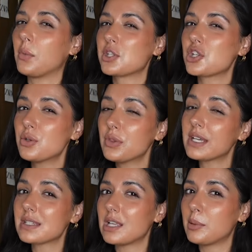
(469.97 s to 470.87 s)
which I do
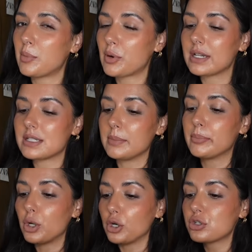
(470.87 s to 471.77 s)
think is a little bit pricey,
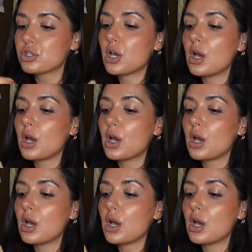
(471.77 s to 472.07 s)
but